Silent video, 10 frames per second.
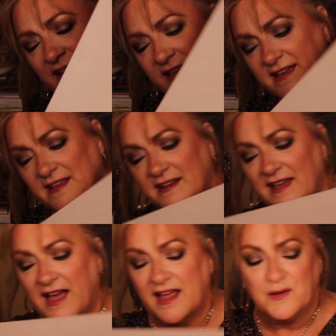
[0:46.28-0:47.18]
And
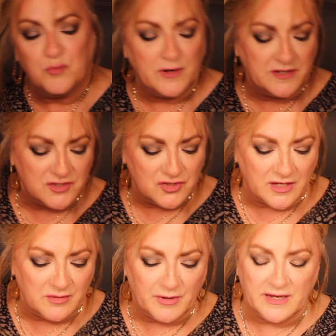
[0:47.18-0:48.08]
I had wanted to try
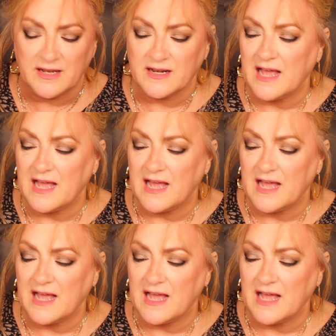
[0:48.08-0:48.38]
the brand.